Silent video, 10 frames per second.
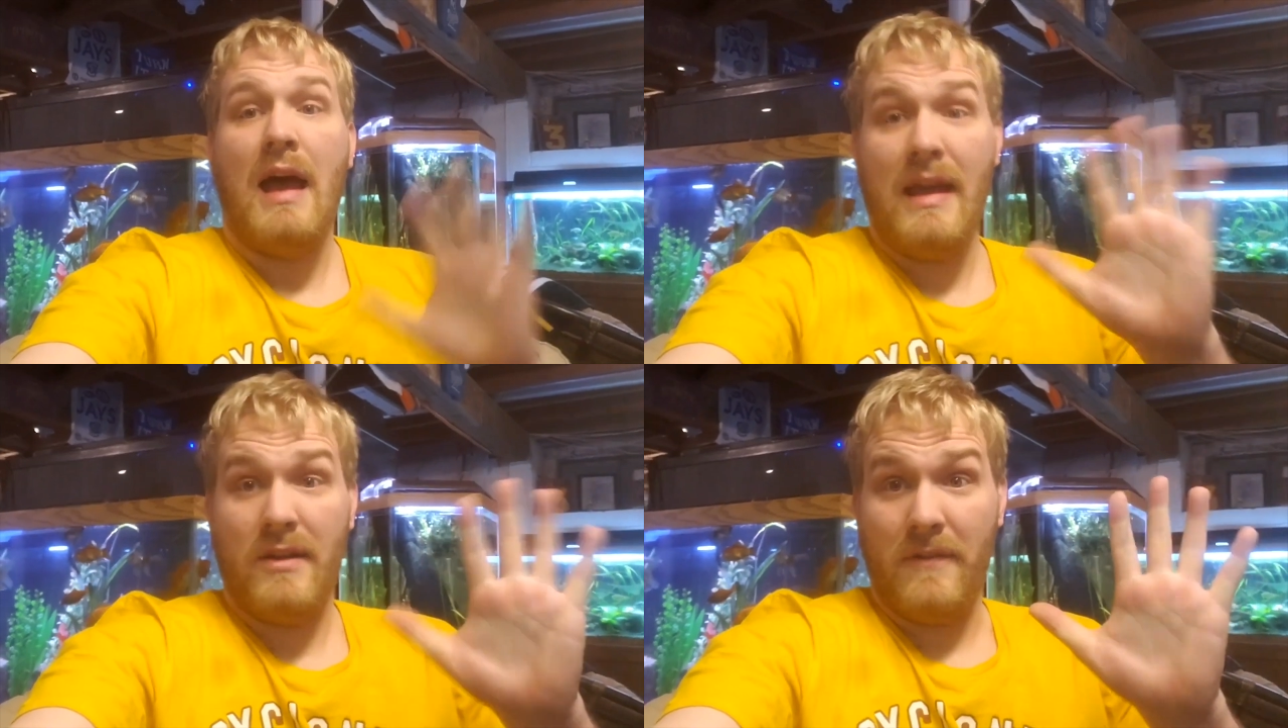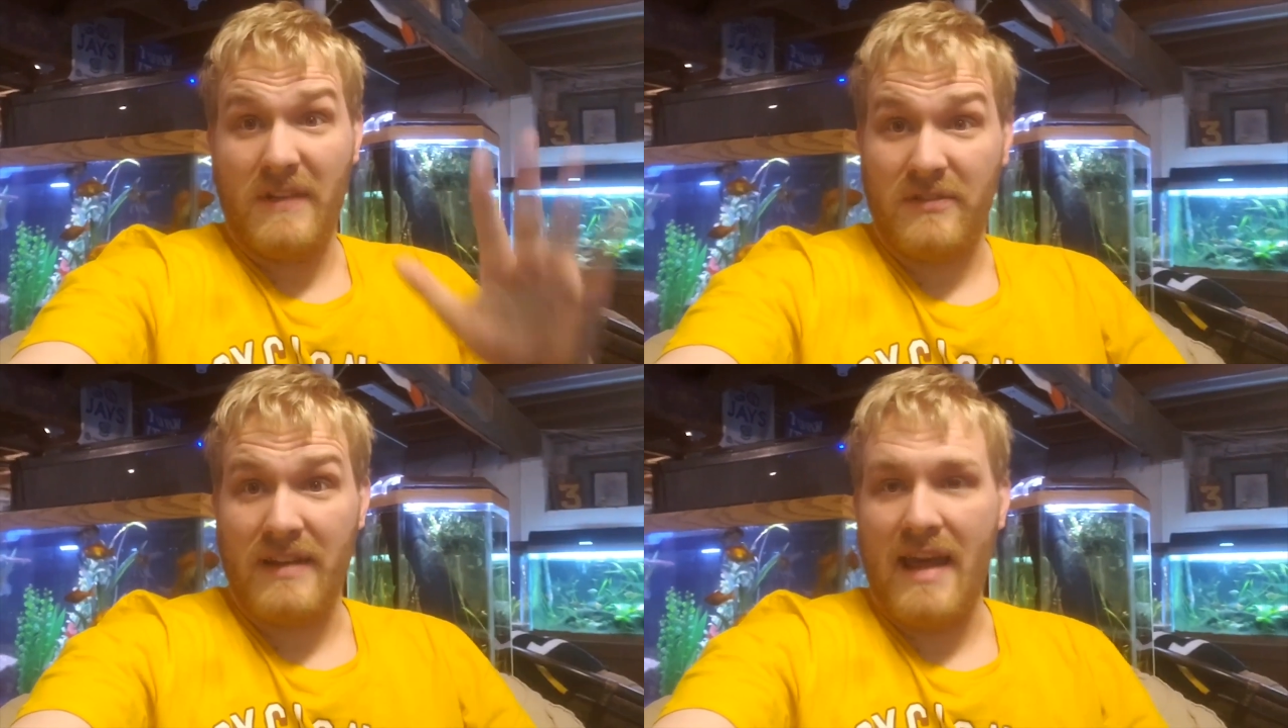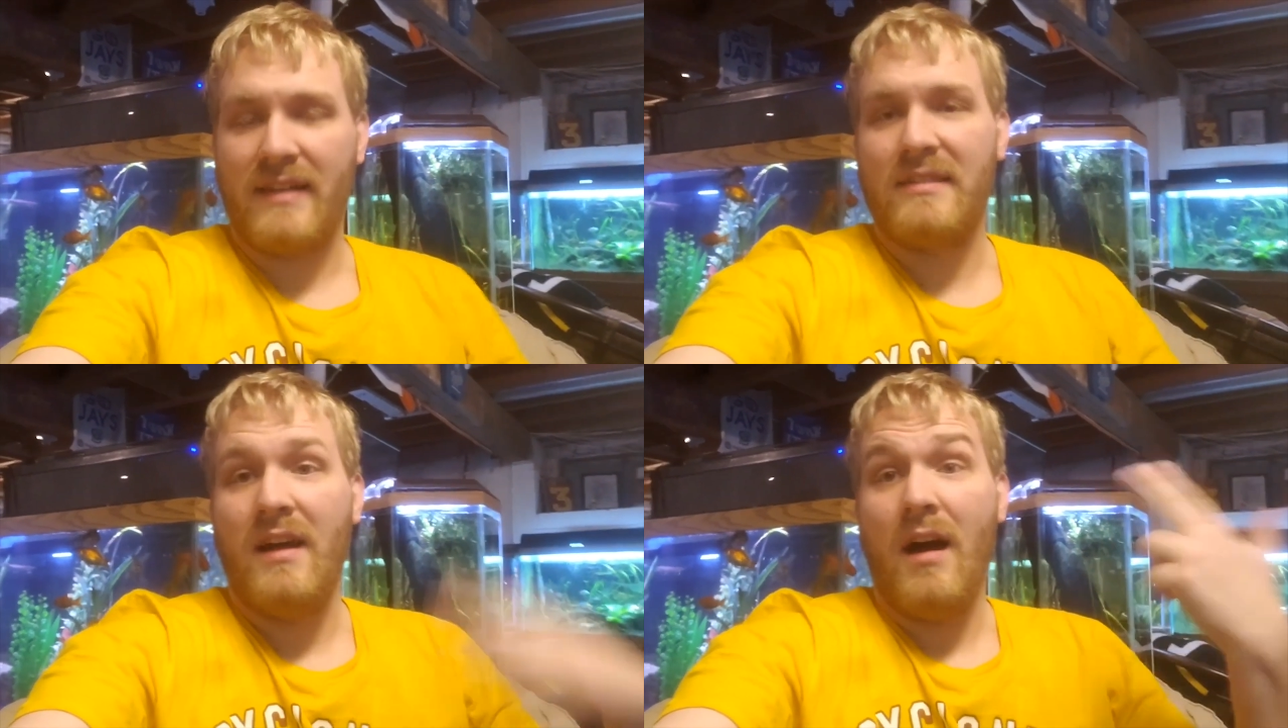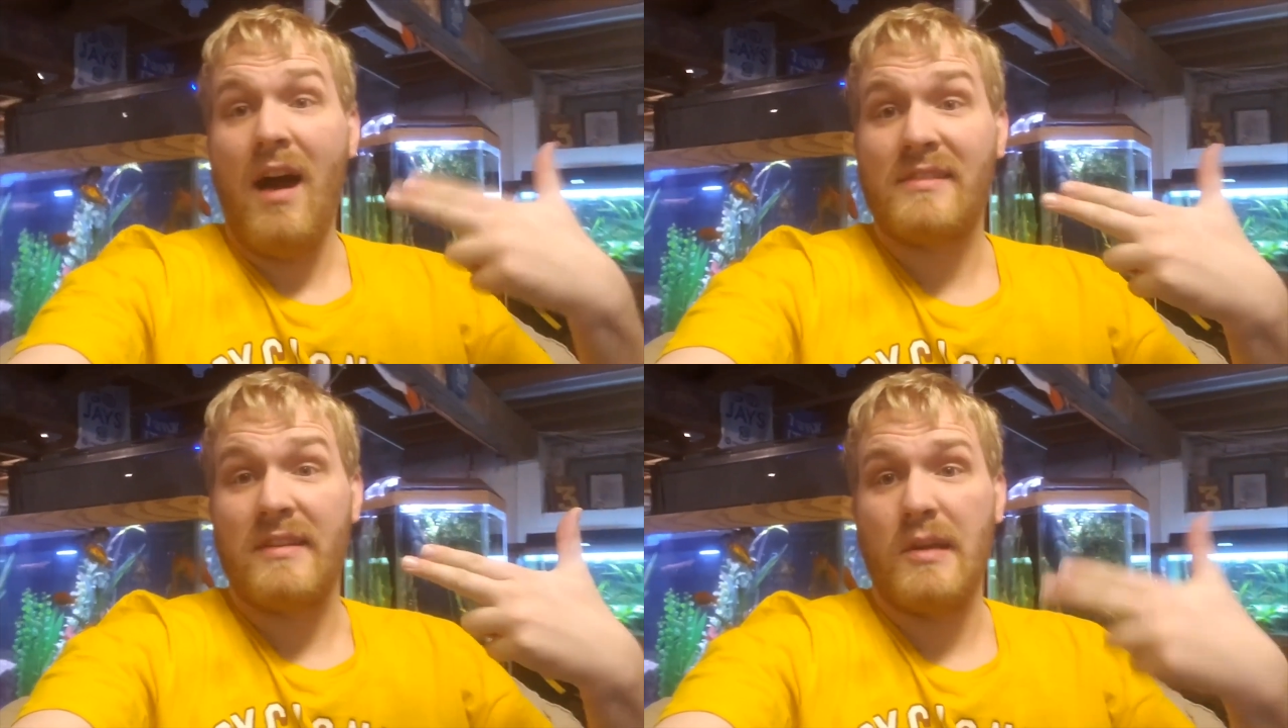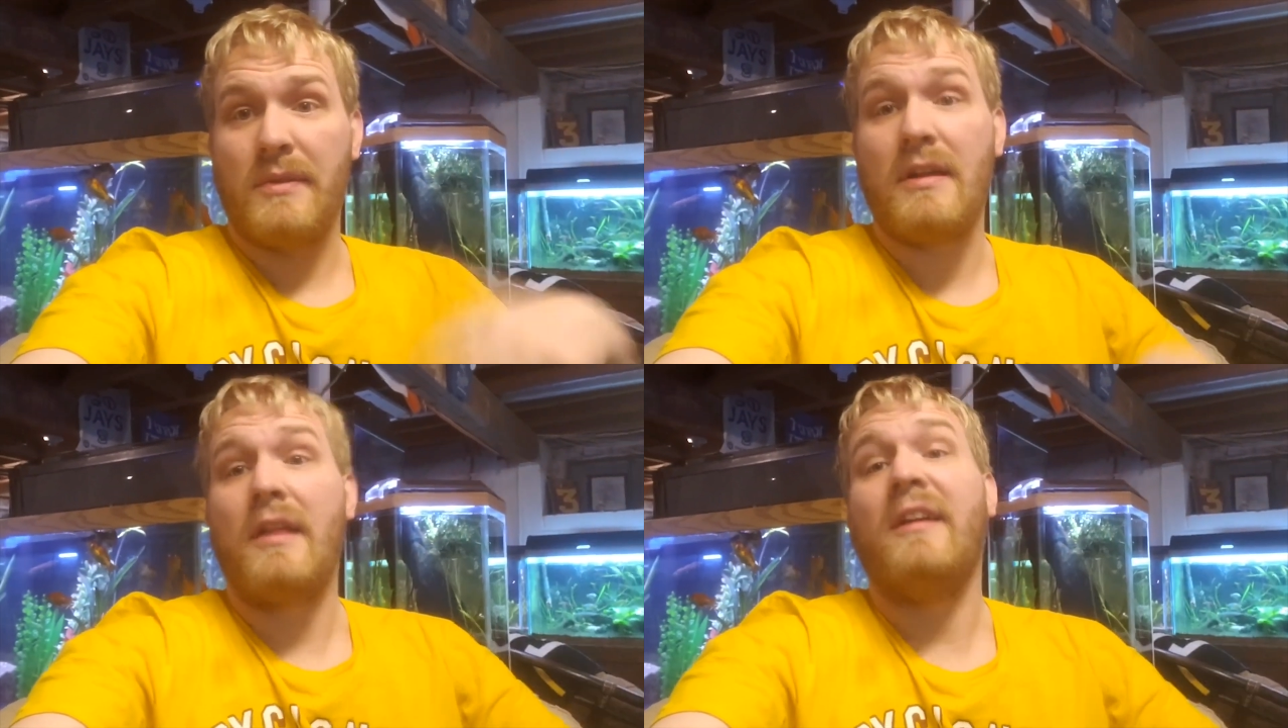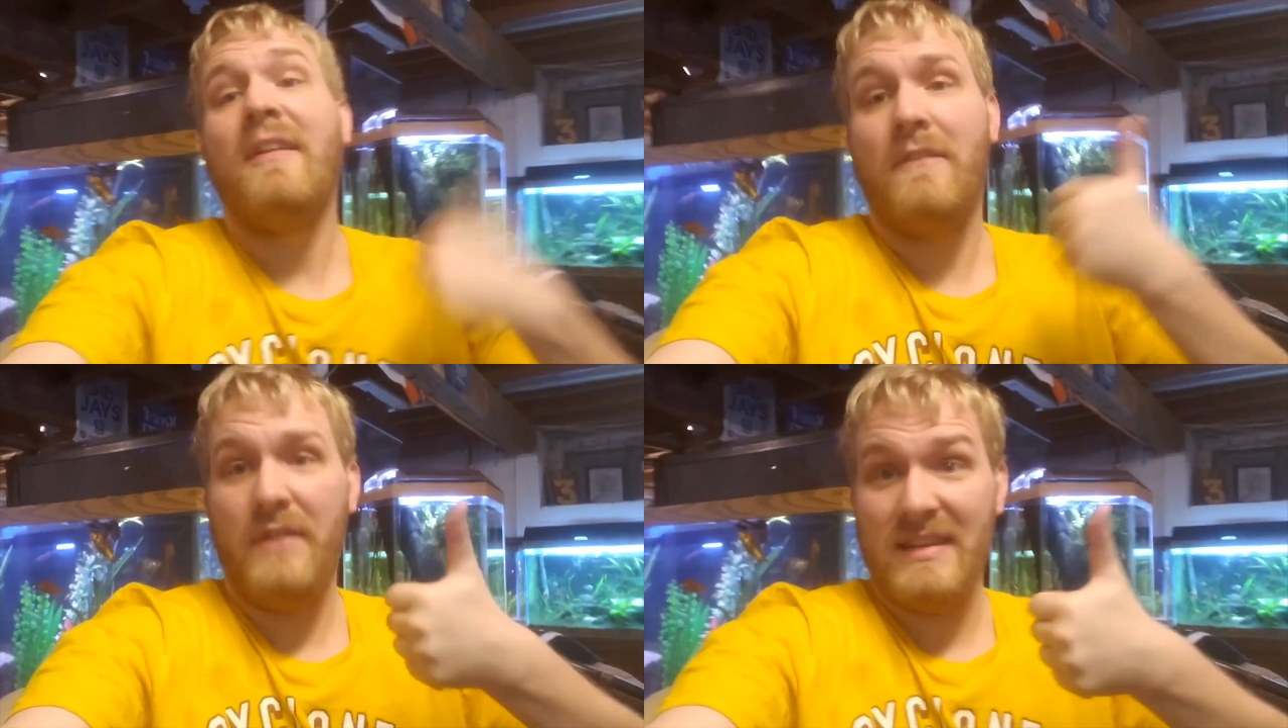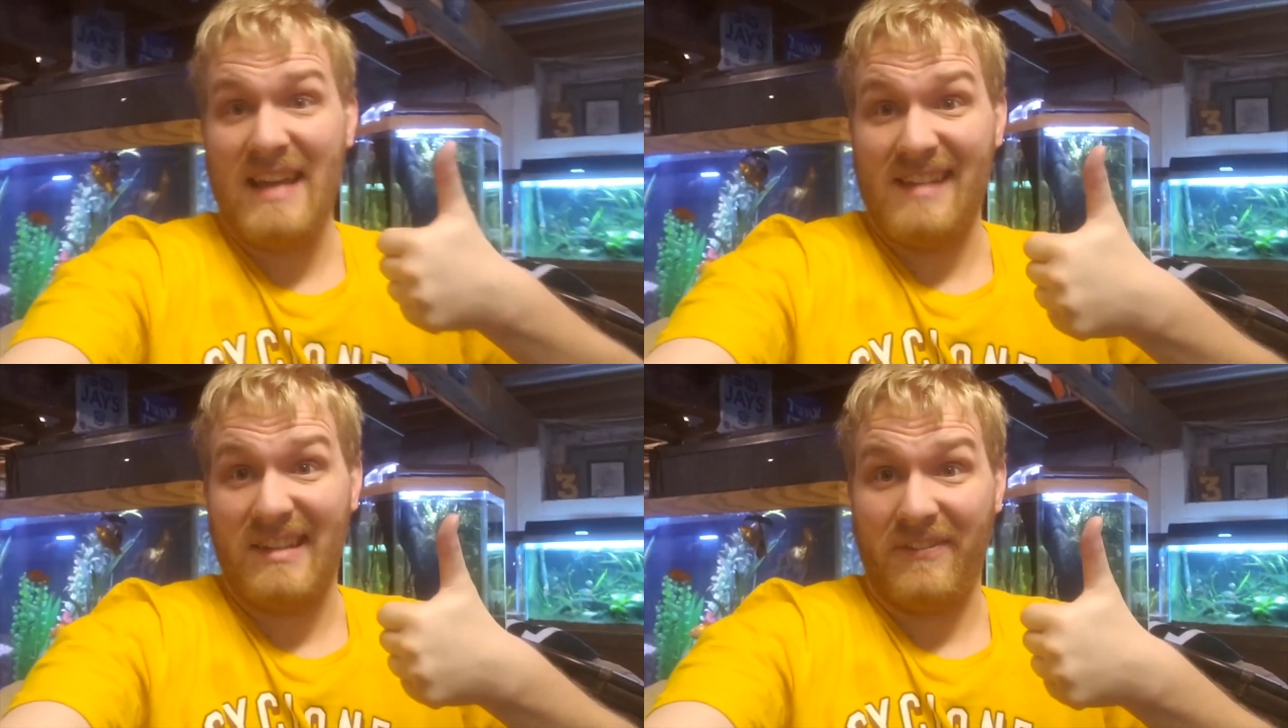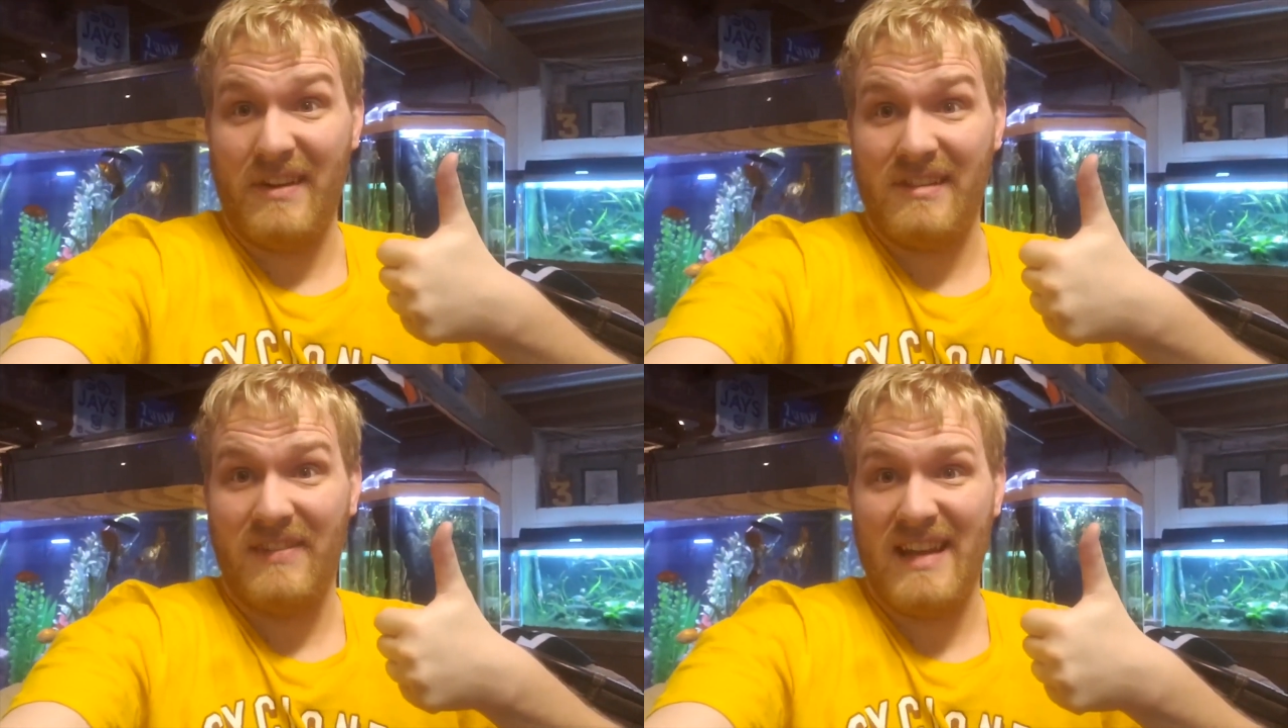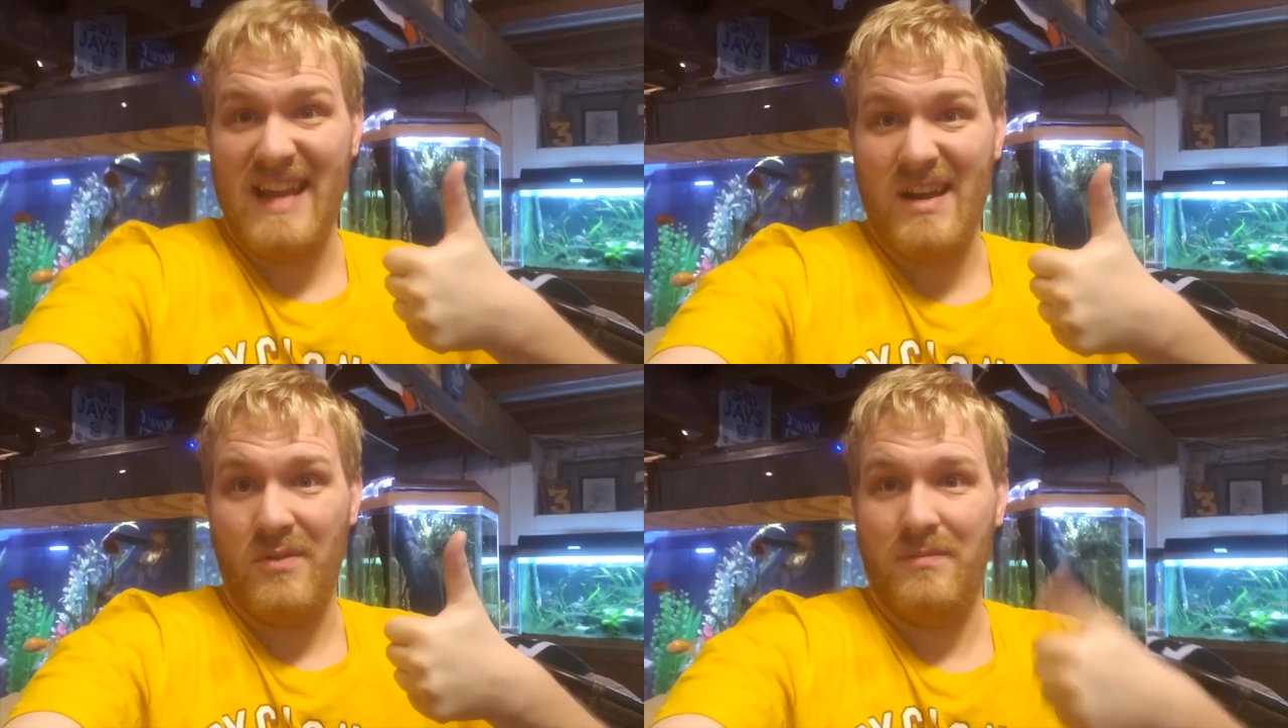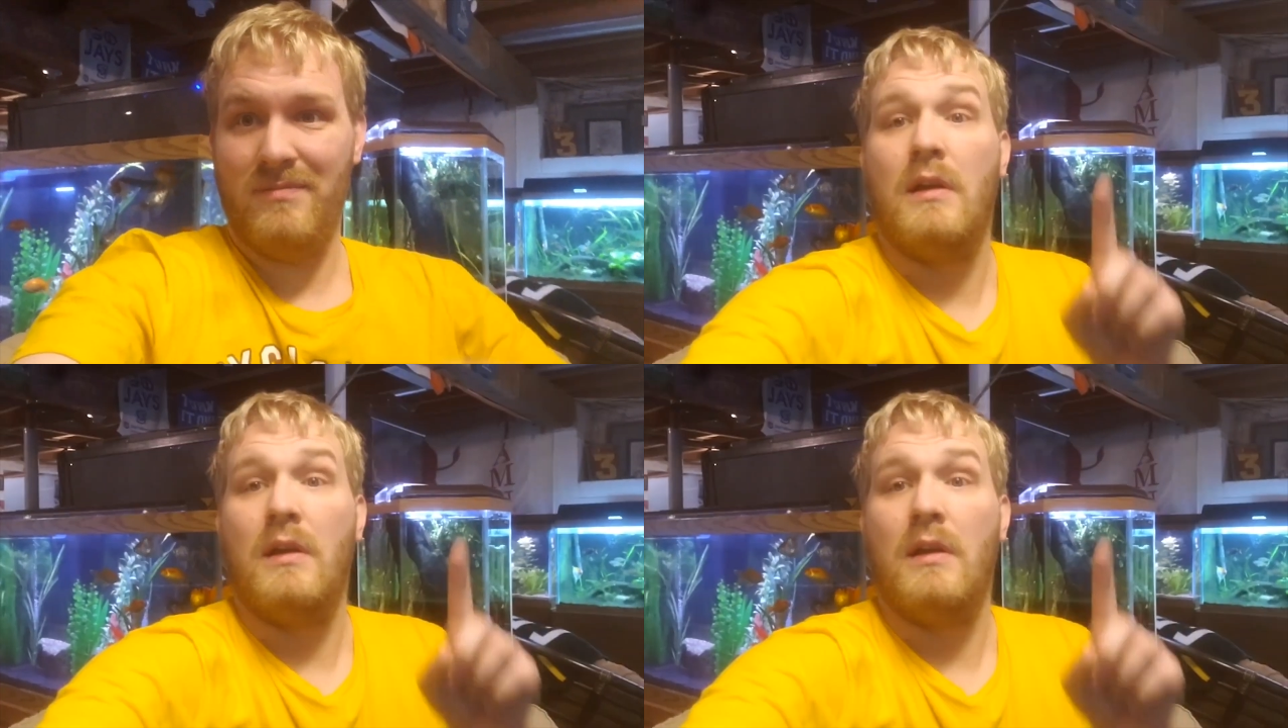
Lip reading: How you doing, fish fanatics? Austin here with another Fintastic Freaks video.